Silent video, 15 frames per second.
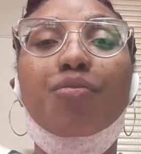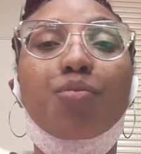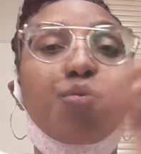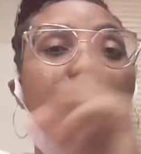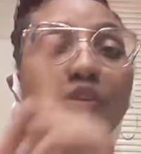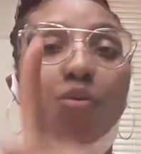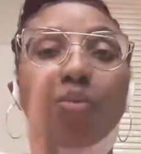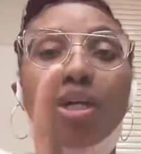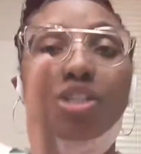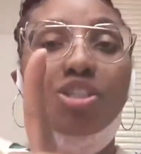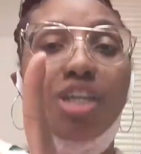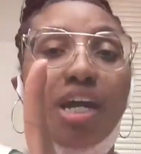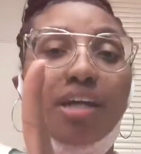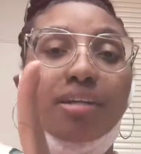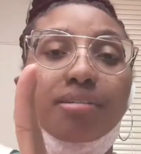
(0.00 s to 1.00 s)
for one
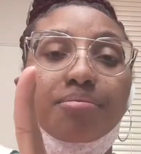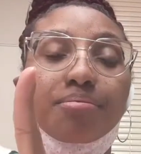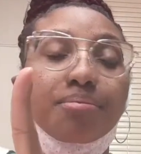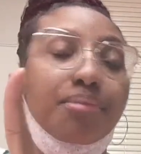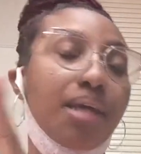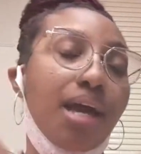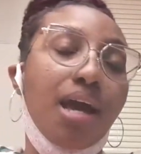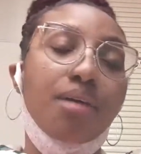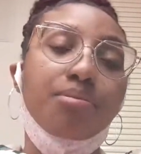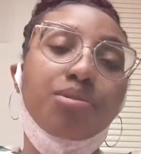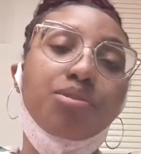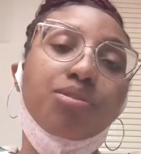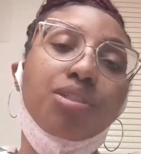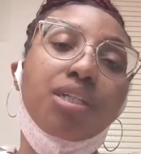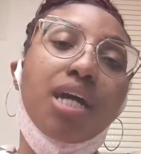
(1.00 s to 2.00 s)
check.
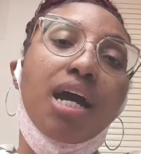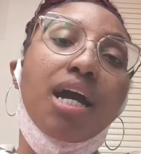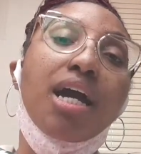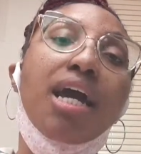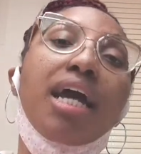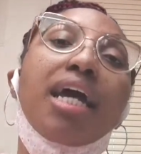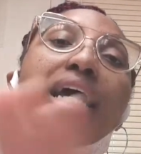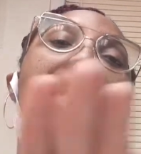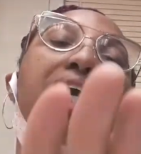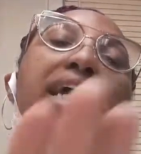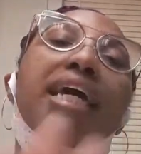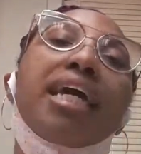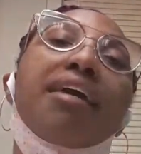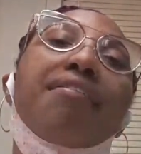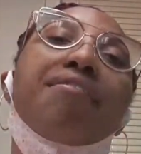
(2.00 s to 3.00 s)
Absolutely not.
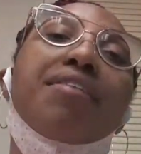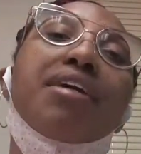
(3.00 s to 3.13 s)
If